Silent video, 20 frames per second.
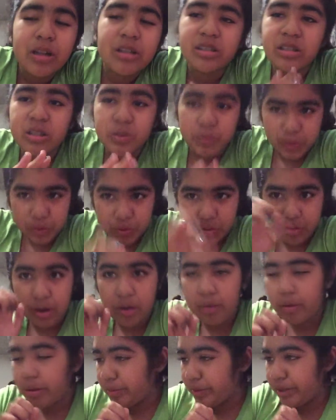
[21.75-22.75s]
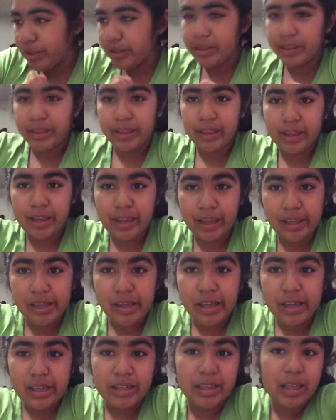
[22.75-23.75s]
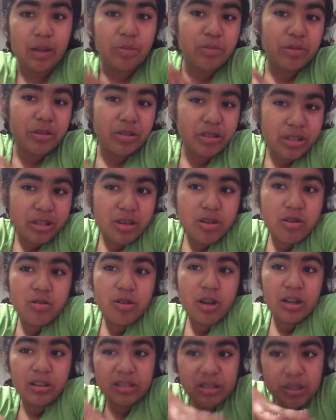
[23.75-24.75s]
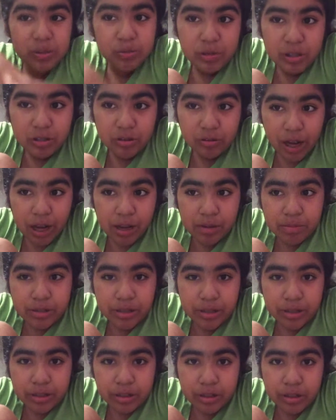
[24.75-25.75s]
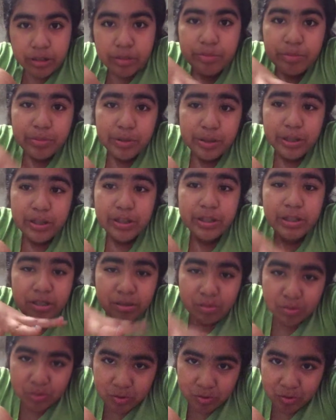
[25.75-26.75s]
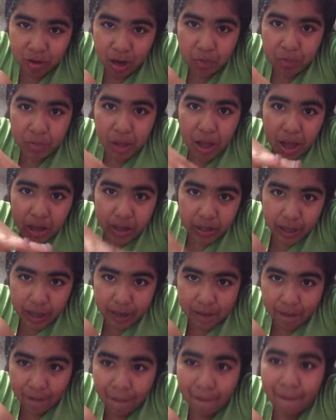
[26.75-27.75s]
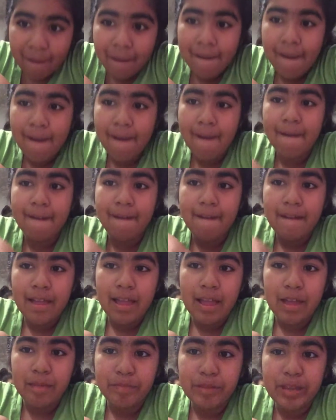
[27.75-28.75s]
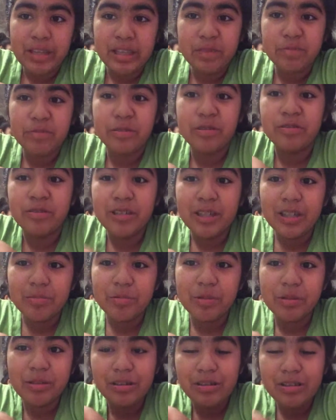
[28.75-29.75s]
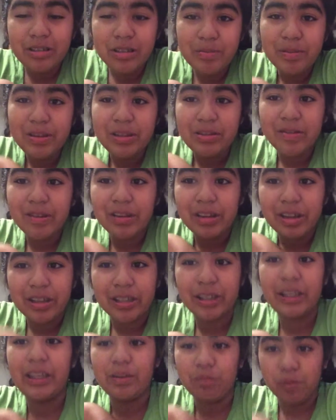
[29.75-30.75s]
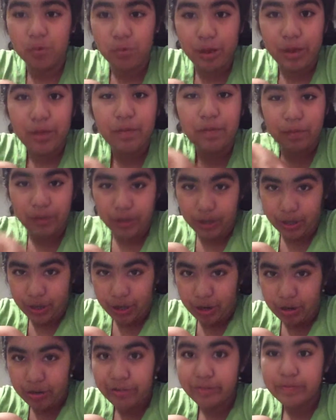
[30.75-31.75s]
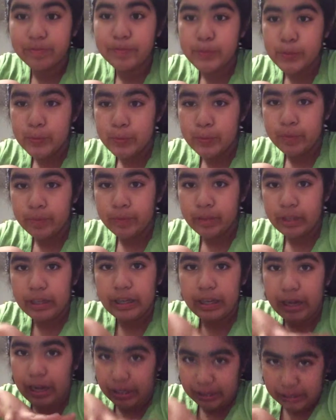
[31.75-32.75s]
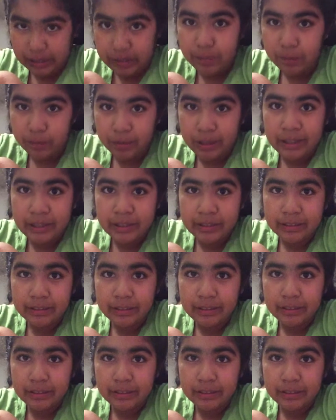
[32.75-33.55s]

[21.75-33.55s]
Unsubscribe, I mean. That person who unsubscribed, please subscribe again. Because I'm going to be doing a giveaway video. A giveaway.